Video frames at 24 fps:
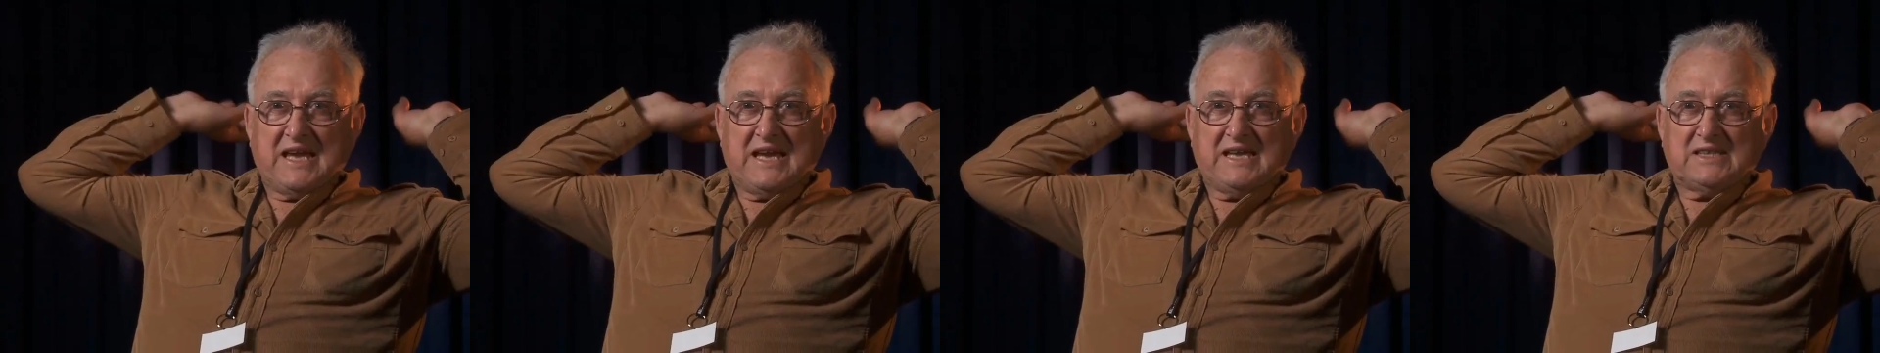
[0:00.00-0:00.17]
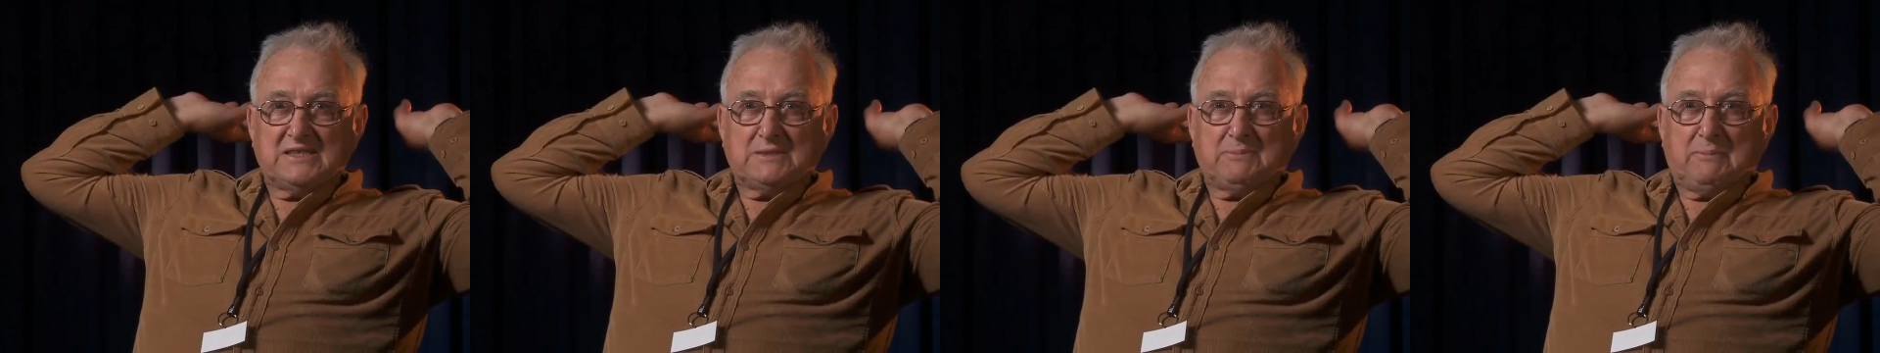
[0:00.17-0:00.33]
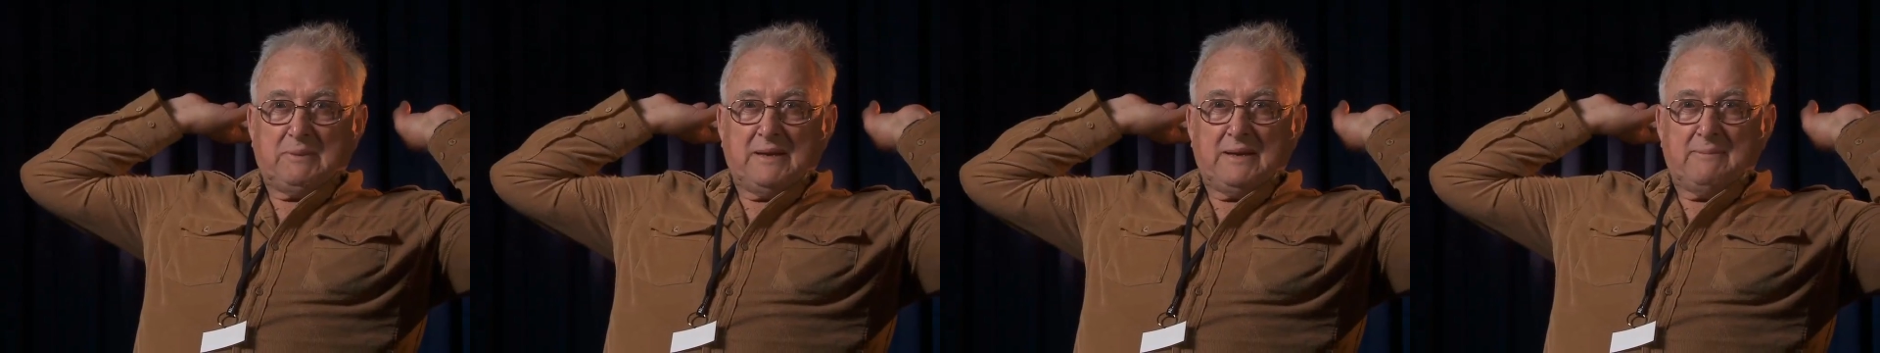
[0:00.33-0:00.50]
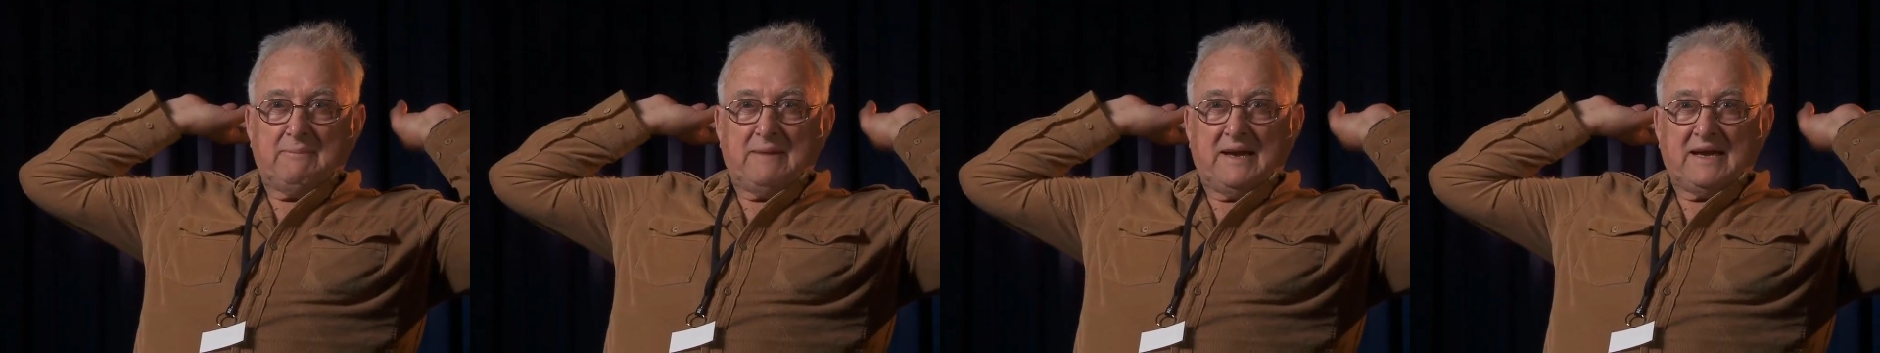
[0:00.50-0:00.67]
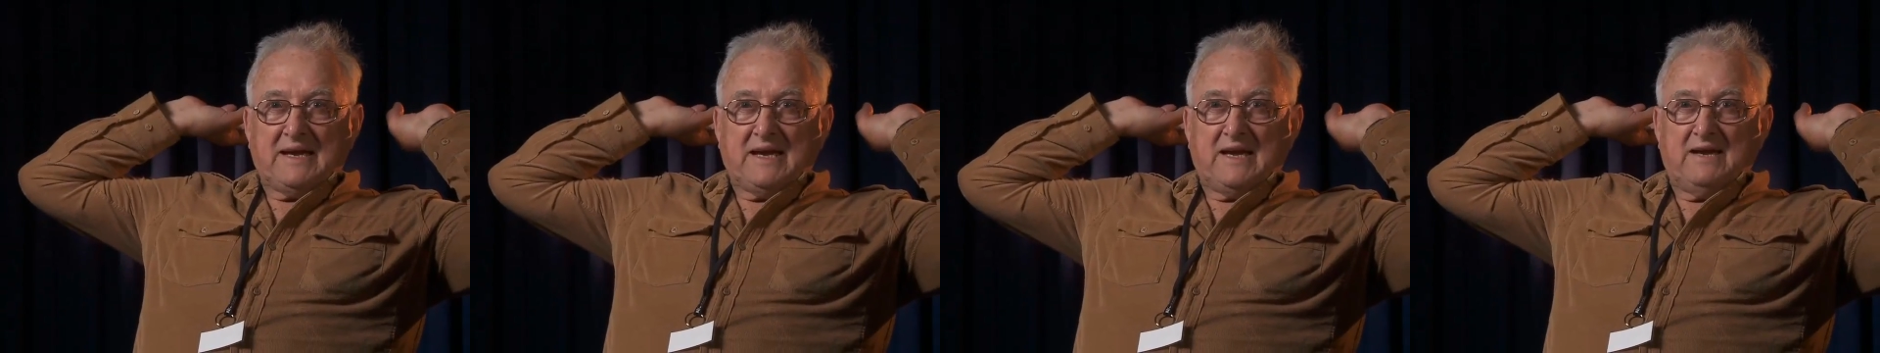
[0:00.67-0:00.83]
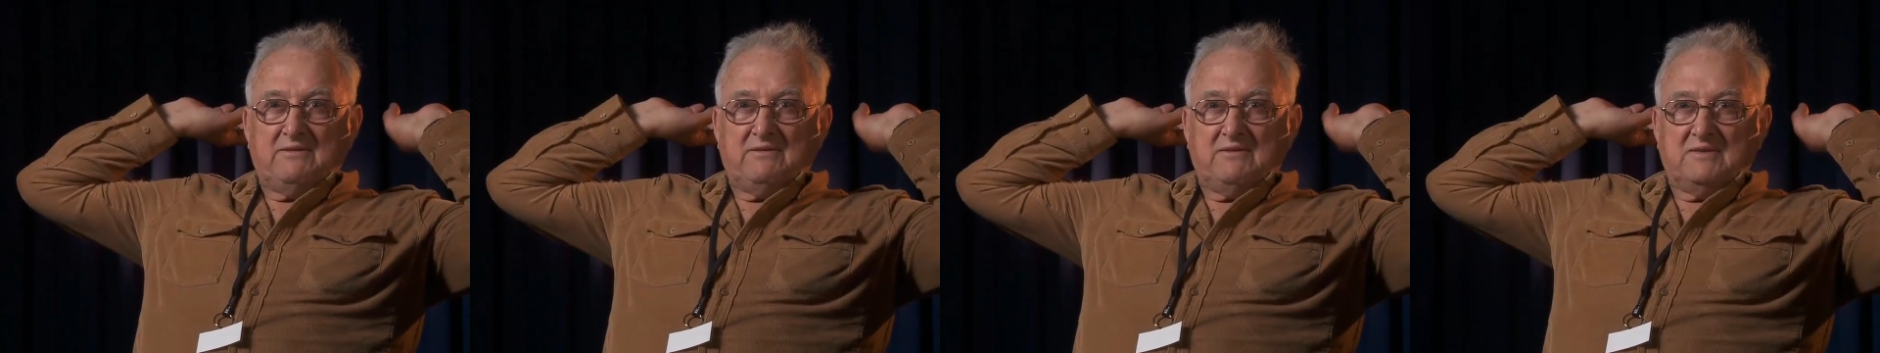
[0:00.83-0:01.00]
hands pinned
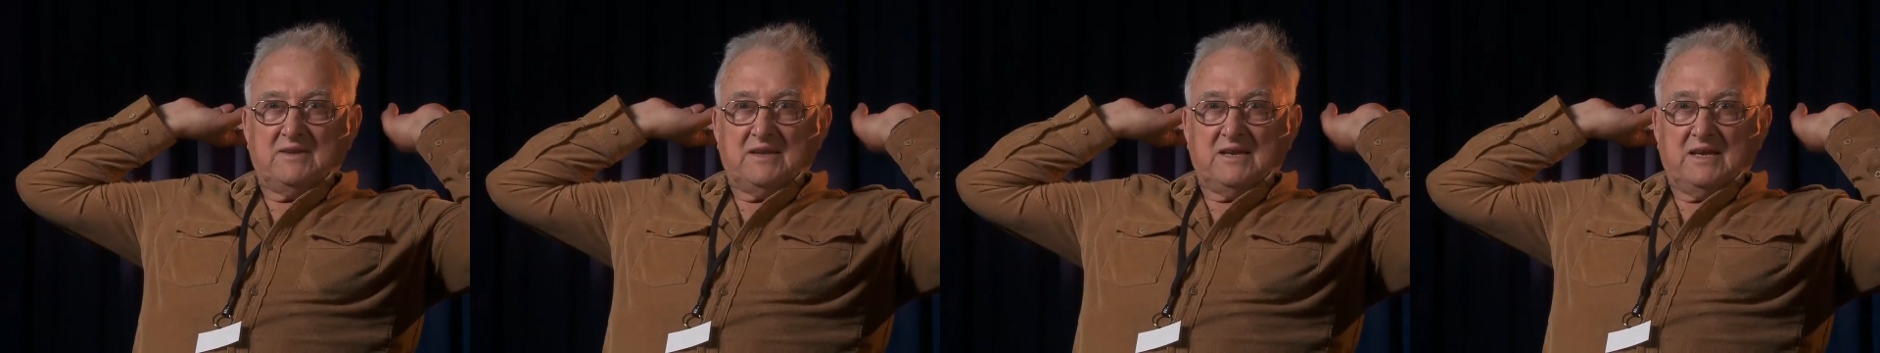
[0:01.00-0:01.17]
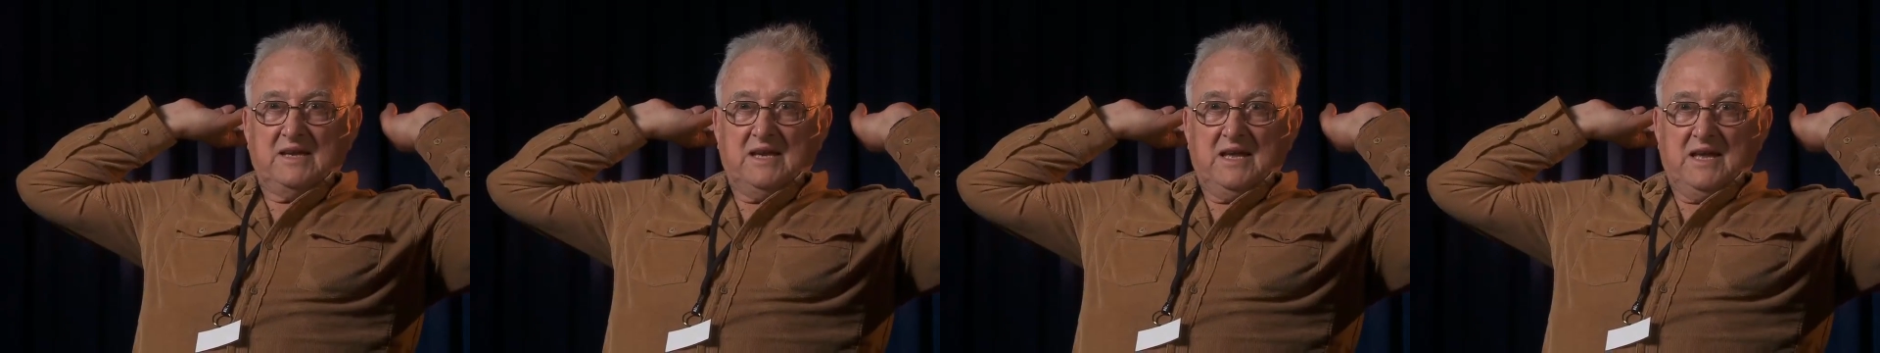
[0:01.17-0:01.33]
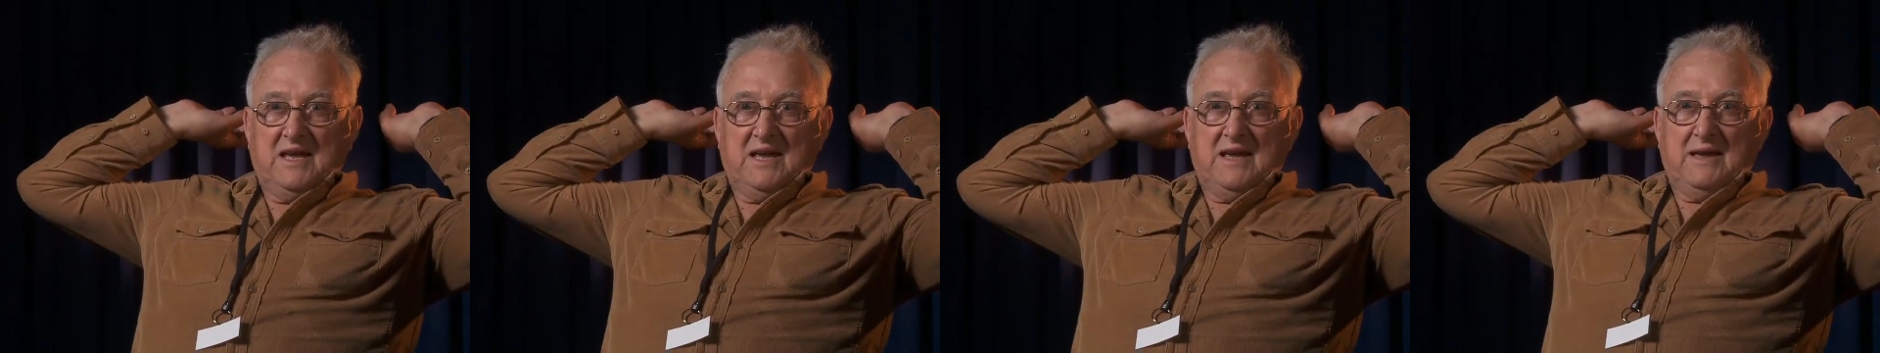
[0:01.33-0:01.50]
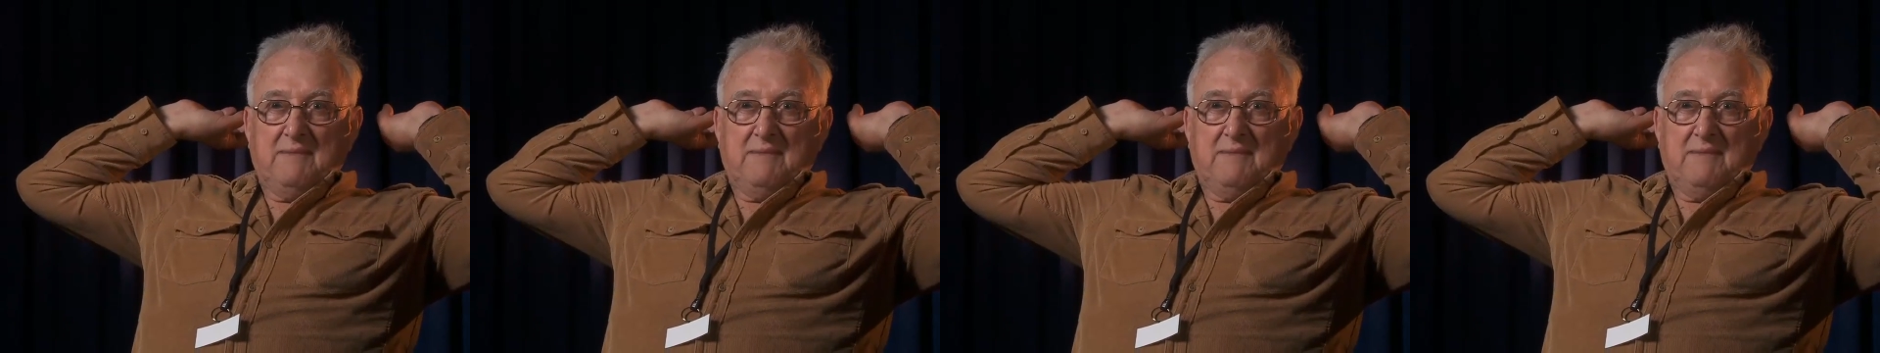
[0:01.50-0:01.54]
back over the